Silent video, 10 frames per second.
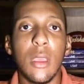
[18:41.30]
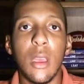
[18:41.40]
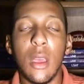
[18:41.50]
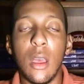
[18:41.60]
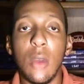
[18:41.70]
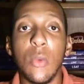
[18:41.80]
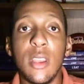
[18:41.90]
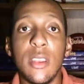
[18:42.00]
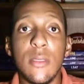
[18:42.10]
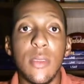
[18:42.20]
a
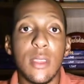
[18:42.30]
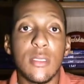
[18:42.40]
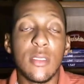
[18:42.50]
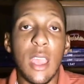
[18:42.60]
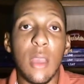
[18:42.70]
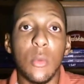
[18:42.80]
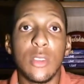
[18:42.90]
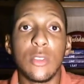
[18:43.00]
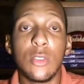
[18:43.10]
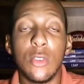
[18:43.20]
run defense that
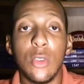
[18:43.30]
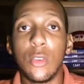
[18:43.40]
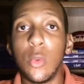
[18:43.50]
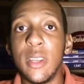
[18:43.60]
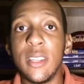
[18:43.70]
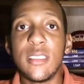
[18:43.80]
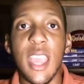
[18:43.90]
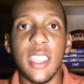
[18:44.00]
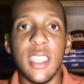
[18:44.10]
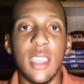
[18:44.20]
was
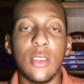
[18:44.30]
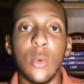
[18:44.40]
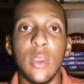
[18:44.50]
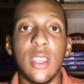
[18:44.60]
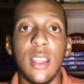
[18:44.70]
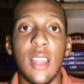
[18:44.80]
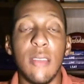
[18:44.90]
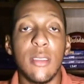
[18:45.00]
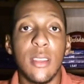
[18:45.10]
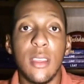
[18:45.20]
22nd in
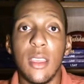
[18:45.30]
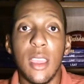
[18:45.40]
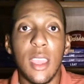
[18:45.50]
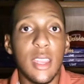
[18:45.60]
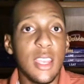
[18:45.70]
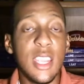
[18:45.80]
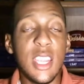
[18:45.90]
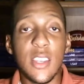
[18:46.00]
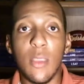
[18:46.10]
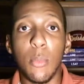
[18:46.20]
2011, and they
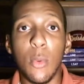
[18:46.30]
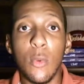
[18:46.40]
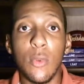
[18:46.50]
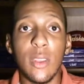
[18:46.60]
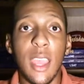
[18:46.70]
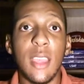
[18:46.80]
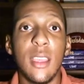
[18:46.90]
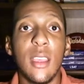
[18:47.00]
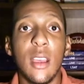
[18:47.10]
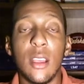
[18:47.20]
need to improve on that
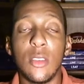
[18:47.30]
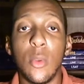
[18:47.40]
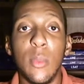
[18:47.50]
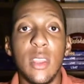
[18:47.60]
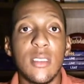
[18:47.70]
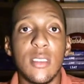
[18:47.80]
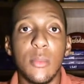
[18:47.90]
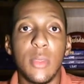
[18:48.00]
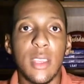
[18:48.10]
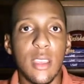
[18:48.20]

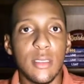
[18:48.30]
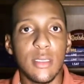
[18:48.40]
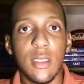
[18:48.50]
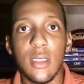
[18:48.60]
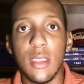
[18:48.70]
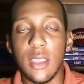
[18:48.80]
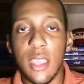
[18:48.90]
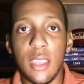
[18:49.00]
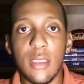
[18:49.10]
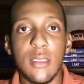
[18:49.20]
tremendously, because,
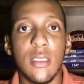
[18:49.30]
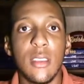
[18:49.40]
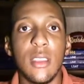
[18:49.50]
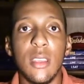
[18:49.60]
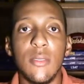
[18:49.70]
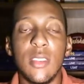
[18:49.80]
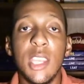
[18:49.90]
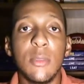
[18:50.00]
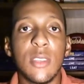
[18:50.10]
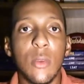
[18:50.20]
again, if
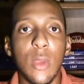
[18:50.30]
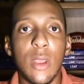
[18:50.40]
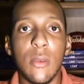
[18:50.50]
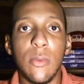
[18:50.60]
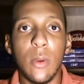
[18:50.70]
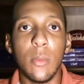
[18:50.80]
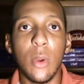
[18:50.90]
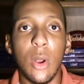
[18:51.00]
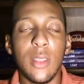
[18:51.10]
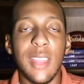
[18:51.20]
teams can run the
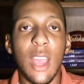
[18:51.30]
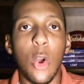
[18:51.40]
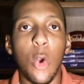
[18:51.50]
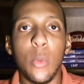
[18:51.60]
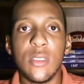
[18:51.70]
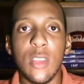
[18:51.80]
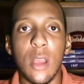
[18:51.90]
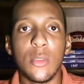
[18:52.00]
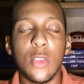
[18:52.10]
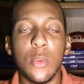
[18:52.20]
football, that opens
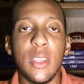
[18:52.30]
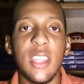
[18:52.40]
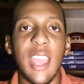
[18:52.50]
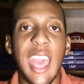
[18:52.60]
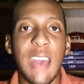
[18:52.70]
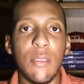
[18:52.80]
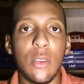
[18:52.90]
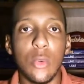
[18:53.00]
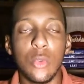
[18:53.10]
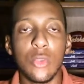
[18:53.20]
up so many
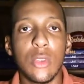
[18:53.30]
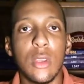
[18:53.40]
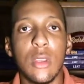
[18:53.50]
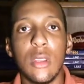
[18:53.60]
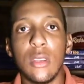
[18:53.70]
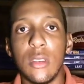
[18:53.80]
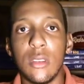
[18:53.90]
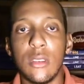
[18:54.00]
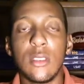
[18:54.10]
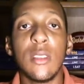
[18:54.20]
avenues
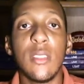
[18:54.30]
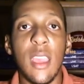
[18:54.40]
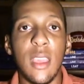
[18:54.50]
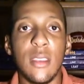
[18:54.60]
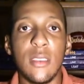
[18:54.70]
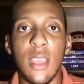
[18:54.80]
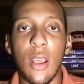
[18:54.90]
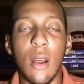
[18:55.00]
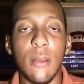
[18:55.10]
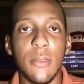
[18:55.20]
to that
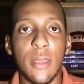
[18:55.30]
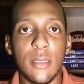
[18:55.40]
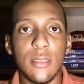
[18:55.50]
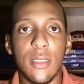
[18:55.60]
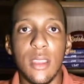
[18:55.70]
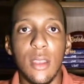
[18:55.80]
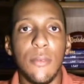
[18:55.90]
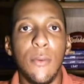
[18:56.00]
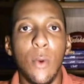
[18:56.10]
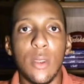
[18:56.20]
offense. It
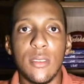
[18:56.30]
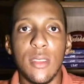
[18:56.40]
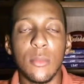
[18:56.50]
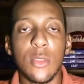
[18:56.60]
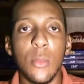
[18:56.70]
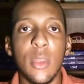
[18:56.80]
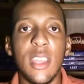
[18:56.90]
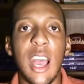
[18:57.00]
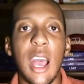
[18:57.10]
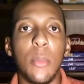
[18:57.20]
affords them so
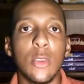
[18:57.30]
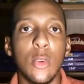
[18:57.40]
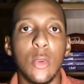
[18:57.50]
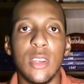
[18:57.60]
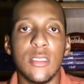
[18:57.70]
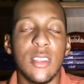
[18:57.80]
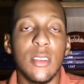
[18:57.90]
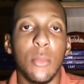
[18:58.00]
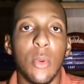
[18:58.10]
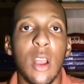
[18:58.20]
many opportunities,
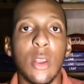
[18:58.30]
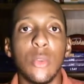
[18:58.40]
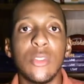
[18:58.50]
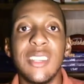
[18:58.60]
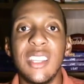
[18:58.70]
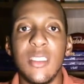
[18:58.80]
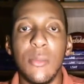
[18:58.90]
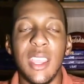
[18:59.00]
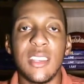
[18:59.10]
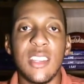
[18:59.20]
and the Broncos need to
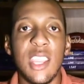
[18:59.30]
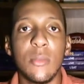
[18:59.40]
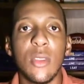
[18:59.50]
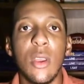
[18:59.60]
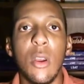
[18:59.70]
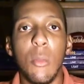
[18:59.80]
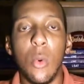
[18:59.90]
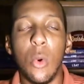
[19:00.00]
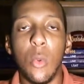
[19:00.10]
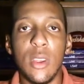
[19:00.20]
make teams
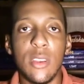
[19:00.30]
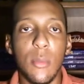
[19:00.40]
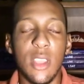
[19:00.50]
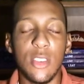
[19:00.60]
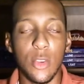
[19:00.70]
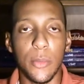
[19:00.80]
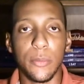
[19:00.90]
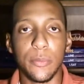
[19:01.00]
more one-dimensional.